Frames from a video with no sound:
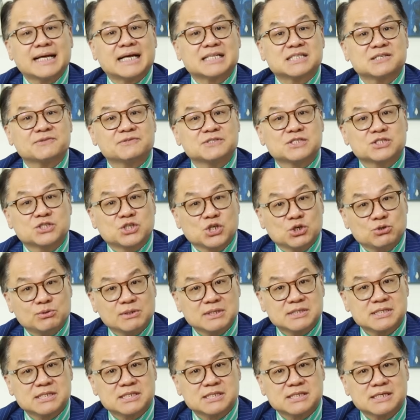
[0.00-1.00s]
That's
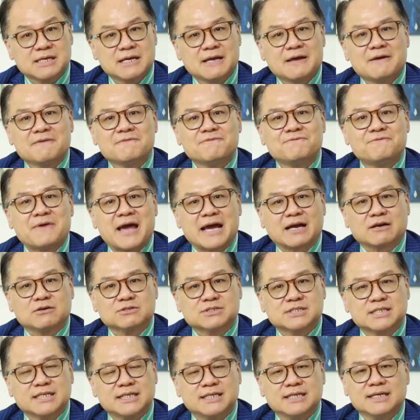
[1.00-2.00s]
students,
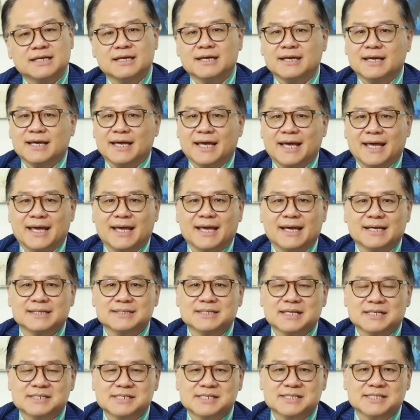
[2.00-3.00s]
faculty,
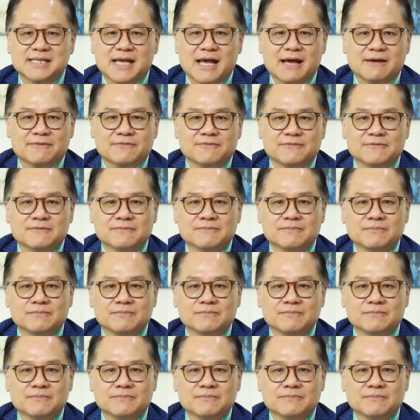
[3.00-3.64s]
and staff.